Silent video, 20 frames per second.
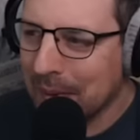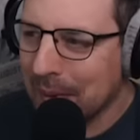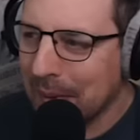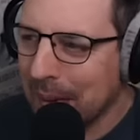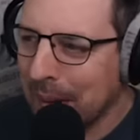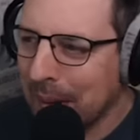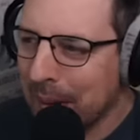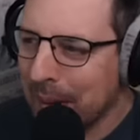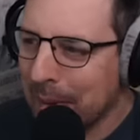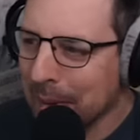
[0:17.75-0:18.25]

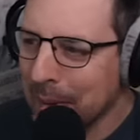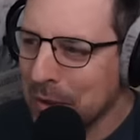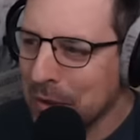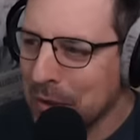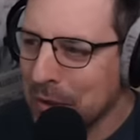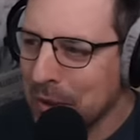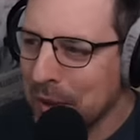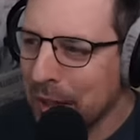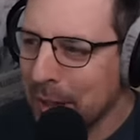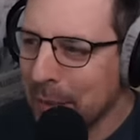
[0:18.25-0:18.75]
I noticed
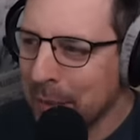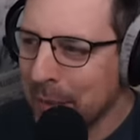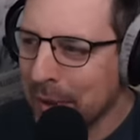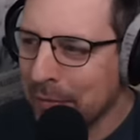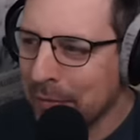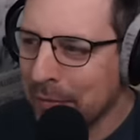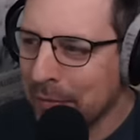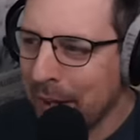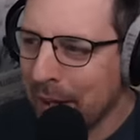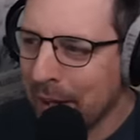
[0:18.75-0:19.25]
you got a big
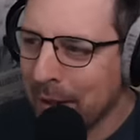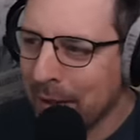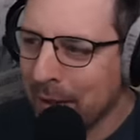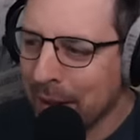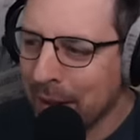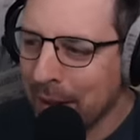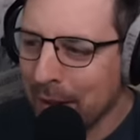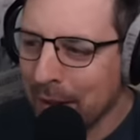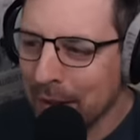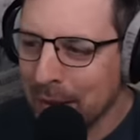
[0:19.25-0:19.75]
fire
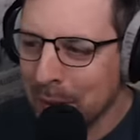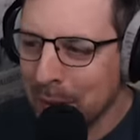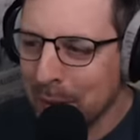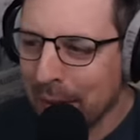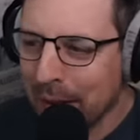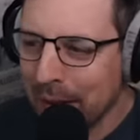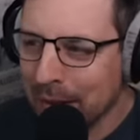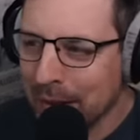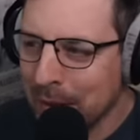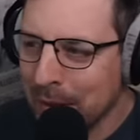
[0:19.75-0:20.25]
right out the
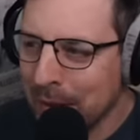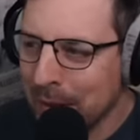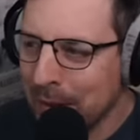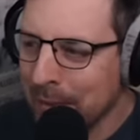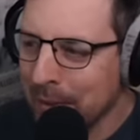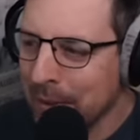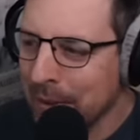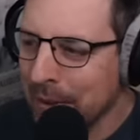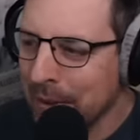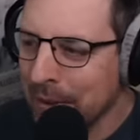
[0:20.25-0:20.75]
back door,
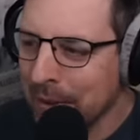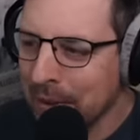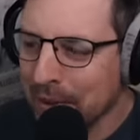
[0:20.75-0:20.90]
Will.